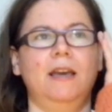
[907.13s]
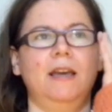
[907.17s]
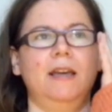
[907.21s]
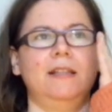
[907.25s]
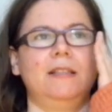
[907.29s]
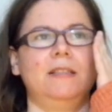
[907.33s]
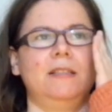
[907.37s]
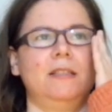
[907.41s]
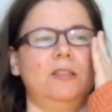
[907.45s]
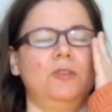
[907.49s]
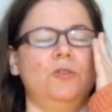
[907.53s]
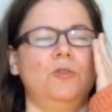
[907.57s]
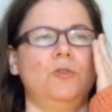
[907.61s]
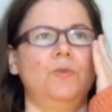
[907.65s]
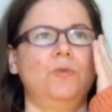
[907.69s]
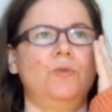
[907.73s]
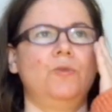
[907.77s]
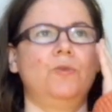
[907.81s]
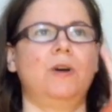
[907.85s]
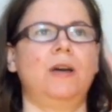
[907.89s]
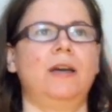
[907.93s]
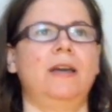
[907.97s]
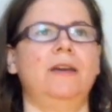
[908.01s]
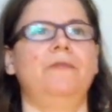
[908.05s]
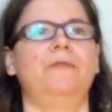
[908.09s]
And
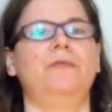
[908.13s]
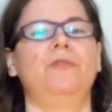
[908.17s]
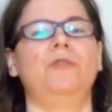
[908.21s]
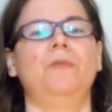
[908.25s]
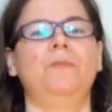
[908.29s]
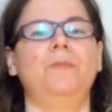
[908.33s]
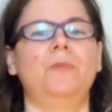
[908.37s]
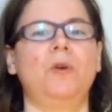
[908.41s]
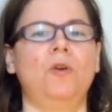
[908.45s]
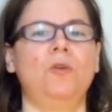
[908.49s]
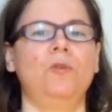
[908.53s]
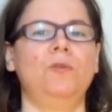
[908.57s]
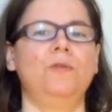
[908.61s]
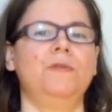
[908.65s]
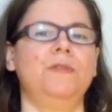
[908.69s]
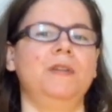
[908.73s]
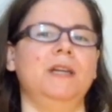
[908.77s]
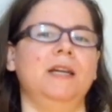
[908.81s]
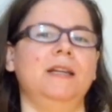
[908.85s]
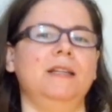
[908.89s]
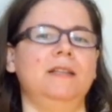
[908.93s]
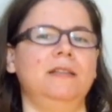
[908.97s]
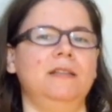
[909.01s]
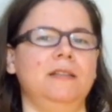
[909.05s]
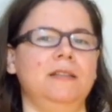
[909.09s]
so from all
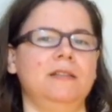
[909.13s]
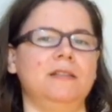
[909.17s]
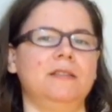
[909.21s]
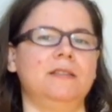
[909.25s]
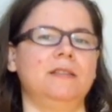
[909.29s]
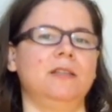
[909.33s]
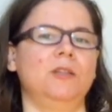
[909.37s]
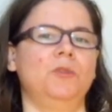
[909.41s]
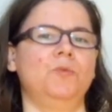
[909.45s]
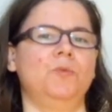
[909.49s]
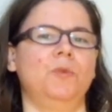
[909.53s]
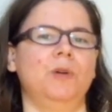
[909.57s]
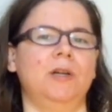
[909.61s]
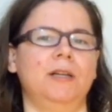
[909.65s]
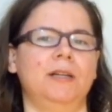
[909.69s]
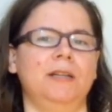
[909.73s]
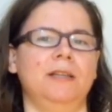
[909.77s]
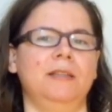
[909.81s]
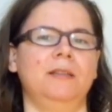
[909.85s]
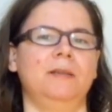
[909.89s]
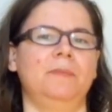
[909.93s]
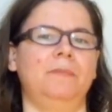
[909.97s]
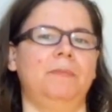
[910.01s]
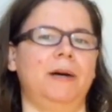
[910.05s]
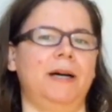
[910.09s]
the ideas that were
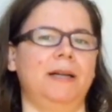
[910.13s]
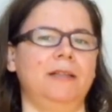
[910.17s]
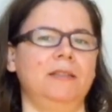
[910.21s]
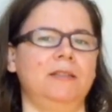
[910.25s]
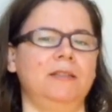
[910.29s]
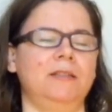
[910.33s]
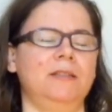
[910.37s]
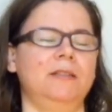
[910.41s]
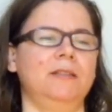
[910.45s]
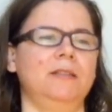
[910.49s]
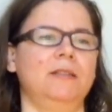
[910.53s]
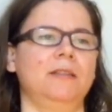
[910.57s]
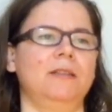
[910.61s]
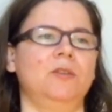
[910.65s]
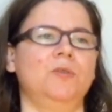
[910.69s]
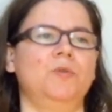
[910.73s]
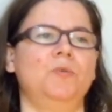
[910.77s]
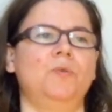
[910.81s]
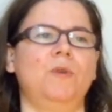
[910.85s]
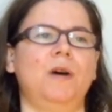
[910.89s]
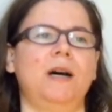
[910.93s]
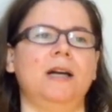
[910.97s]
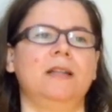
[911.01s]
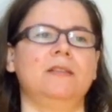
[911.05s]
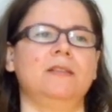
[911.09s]
in the pattern, the
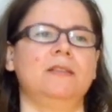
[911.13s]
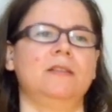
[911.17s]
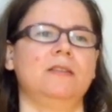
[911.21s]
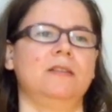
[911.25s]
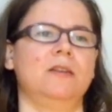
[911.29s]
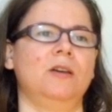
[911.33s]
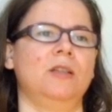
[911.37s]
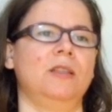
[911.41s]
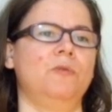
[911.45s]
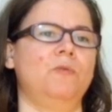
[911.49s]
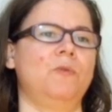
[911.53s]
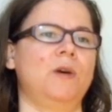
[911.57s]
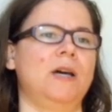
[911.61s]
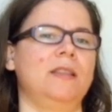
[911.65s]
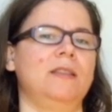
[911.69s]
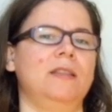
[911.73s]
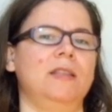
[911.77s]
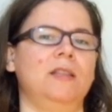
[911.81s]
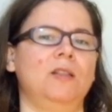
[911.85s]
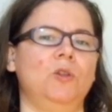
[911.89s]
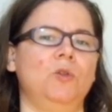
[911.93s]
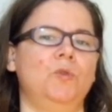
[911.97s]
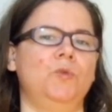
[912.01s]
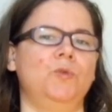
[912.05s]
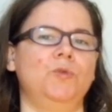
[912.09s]
ones that
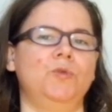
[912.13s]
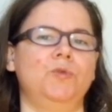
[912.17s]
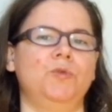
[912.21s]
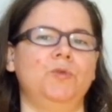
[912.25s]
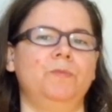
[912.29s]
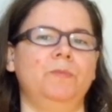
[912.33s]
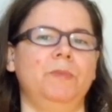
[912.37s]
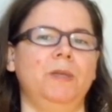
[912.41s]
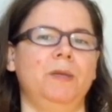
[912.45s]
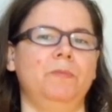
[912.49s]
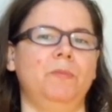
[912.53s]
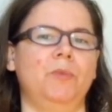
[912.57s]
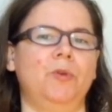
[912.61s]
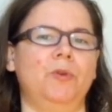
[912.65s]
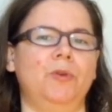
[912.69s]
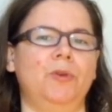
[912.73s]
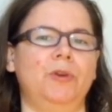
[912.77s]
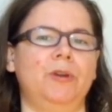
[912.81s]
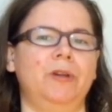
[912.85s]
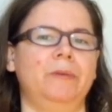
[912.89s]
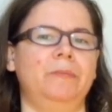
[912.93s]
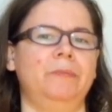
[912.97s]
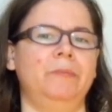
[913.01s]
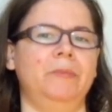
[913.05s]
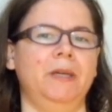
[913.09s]
looked to me more
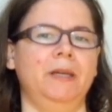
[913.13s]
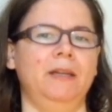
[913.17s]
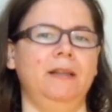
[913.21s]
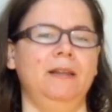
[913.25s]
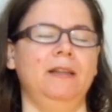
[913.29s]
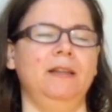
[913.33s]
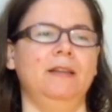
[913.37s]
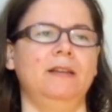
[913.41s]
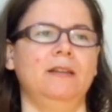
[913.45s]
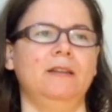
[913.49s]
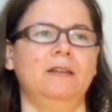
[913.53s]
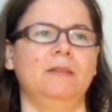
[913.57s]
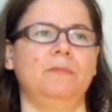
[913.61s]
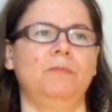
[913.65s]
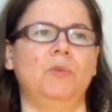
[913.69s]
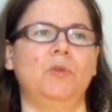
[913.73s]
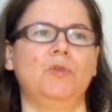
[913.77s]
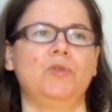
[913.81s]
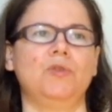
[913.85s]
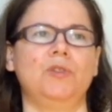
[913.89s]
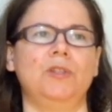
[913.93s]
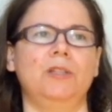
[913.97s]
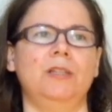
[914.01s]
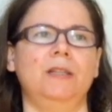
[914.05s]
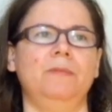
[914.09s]
appealing,
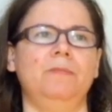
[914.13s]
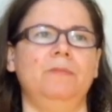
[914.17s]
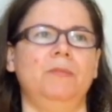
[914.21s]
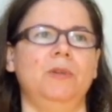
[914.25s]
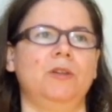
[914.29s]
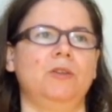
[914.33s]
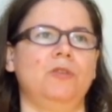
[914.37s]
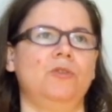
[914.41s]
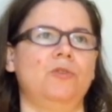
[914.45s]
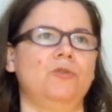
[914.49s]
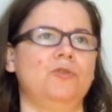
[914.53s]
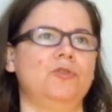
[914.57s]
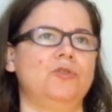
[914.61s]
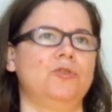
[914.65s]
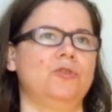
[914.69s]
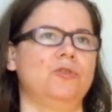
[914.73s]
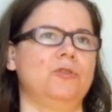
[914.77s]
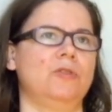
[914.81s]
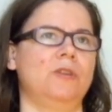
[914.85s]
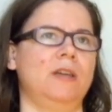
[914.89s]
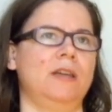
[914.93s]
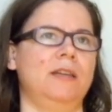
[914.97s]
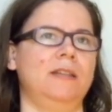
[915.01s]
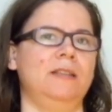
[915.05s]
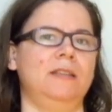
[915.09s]
mostly
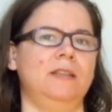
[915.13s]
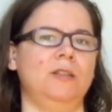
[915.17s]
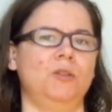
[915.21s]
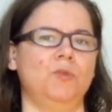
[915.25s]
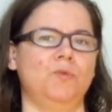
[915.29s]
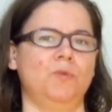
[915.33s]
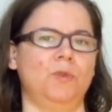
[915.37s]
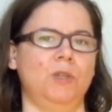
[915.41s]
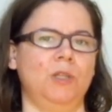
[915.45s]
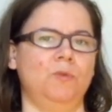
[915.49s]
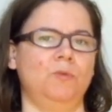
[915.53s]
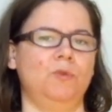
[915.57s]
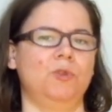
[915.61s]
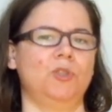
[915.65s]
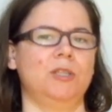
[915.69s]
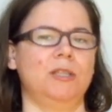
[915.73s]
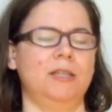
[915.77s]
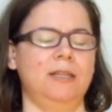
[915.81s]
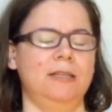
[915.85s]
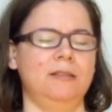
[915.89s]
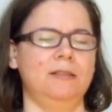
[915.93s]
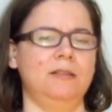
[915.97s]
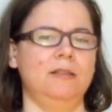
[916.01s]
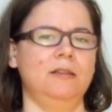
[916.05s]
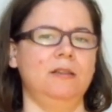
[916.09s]
because it was
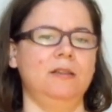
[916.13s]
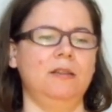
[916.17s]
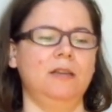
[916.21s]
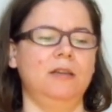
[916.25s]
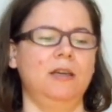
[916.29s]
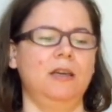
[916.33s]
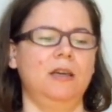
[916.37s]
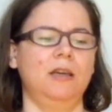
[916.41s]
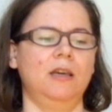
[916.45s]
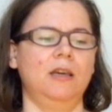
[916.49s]
easy,